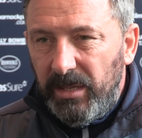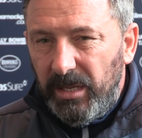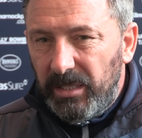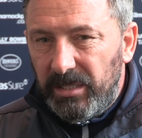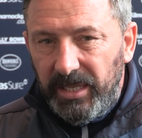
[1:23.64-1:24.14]
I
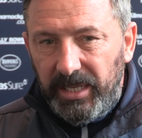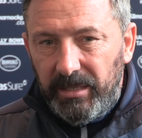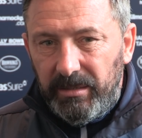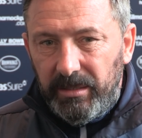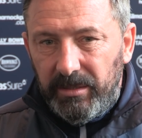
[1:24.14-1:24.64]
think it's like
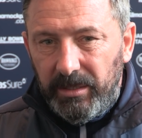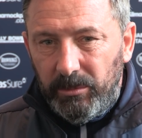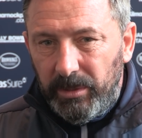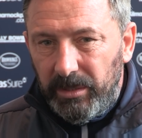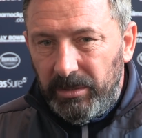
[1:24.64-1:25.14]
anything. I
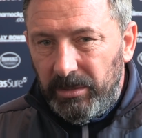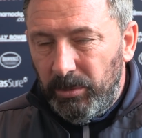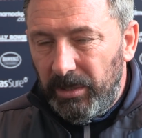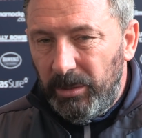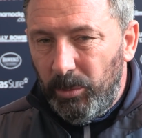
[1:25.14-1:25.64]
think
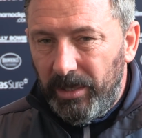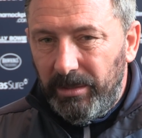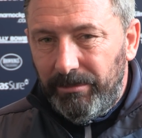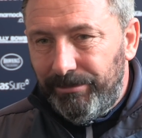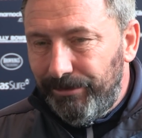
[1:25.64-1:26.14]
whether you
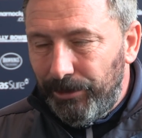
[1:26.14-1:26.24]
win,